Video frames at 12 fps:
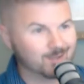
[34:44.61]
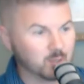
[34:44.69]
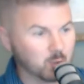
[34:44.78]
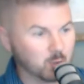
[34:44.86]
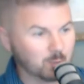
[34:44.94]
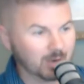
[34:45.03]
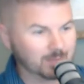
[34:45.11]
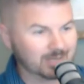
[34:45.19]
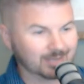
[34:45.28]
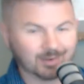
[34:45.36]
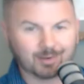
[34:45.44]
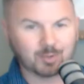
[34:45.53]
You might
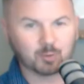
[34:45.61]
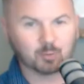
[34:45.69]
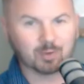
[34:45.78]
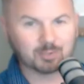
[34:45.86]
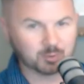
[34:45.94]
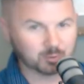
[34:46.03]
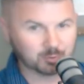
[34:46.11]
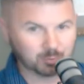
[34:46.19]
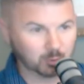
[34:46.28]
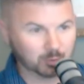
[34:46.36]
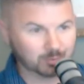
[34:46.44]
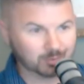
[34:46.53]
be cutting your rental
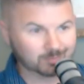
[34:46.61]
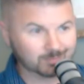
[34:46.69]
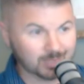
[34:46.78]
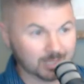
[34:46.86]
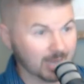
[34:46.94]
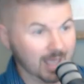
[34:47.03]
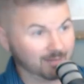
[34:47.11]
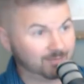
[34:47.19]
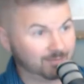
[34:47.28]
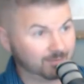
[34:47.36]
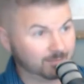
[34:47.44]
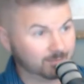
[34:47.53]
pool in half.